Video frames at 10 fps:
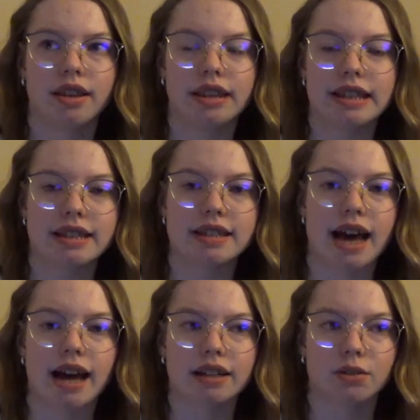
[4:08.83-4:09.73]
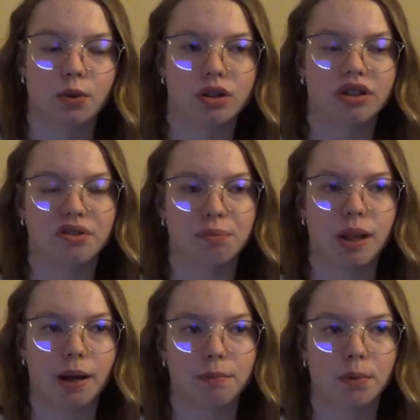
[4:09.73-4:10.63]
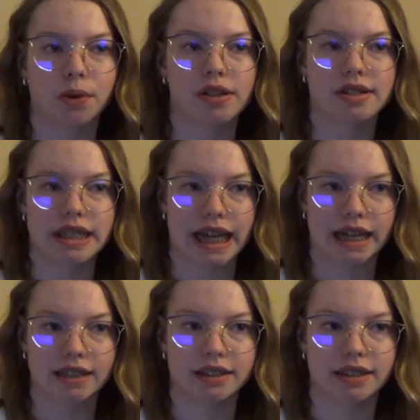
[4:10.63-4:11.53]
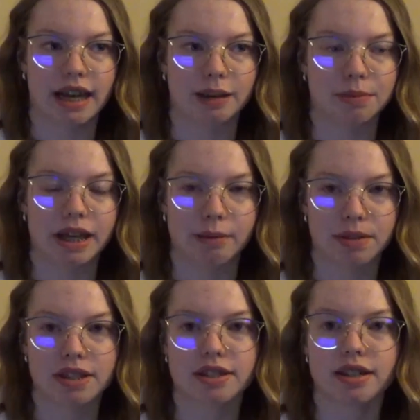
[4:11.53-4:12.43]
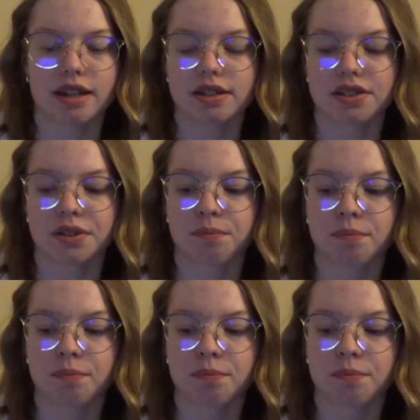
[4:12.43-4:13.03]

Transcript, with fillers: the exact order of plot points that Abby Emmons does.